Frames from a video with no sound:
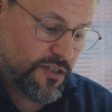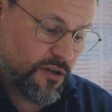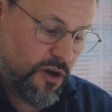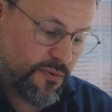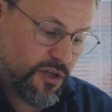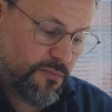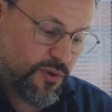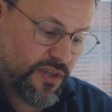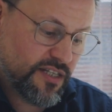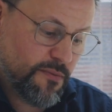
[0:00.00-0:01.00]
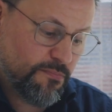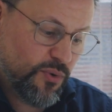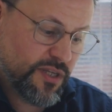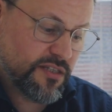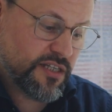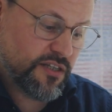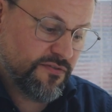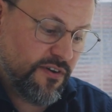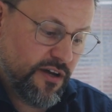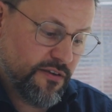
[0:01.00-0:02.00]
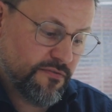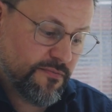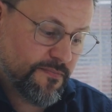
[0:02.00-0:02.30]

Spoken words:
So I'm going to put this at 0.65.